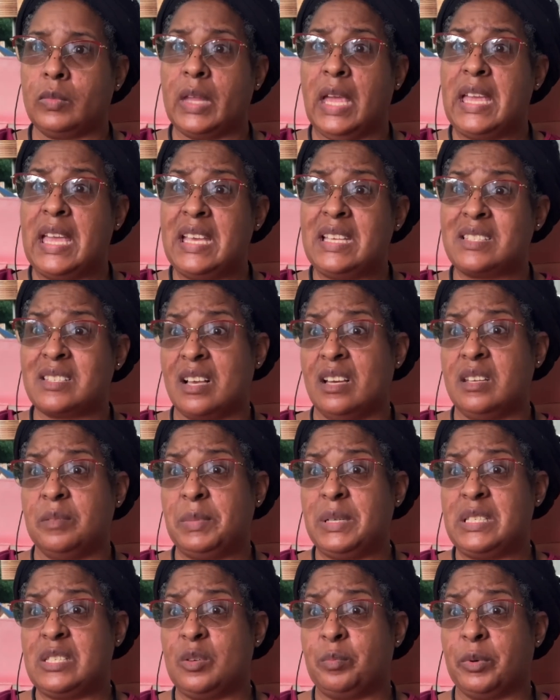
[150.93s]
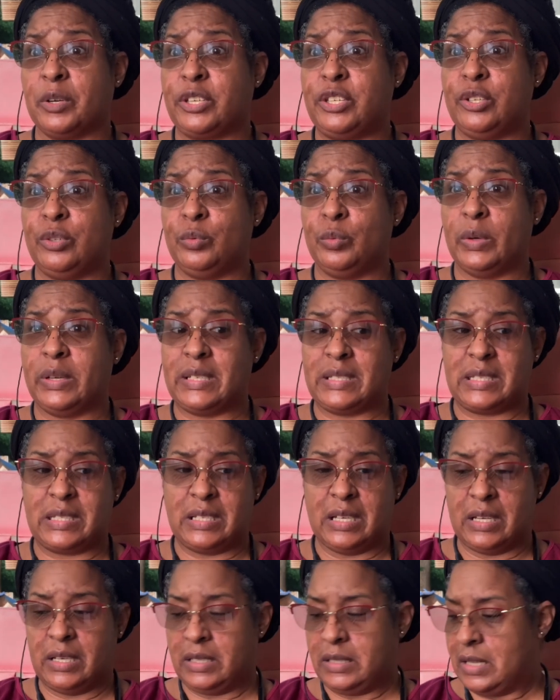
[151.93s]
it's gonna be super cute when it's
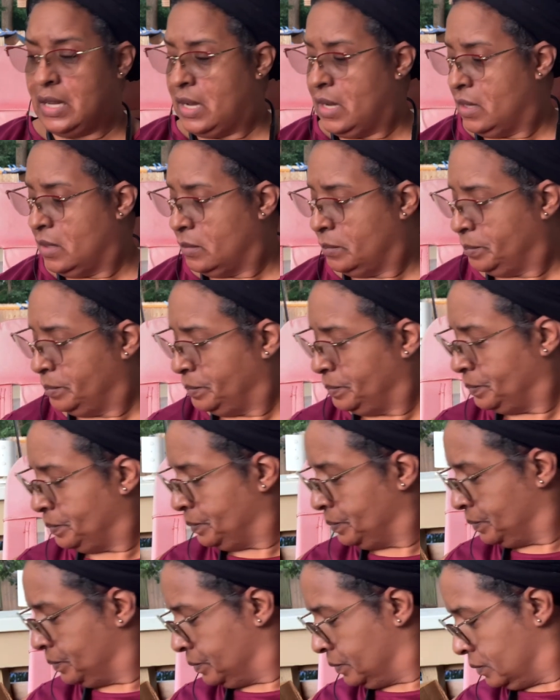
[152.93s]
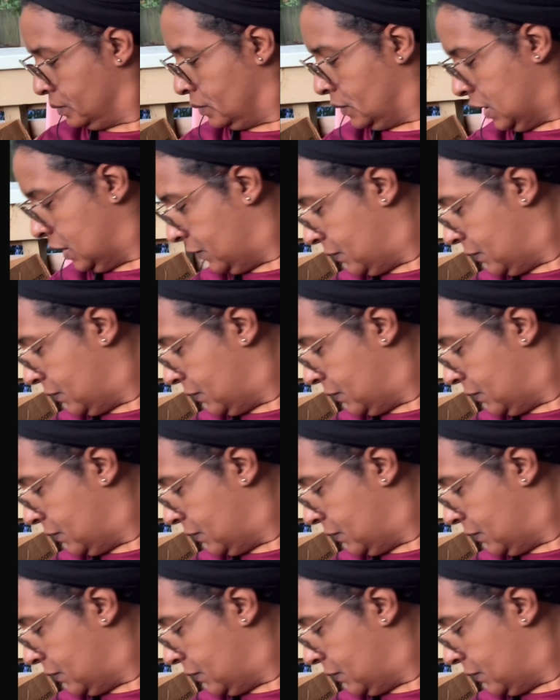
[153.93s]
done. In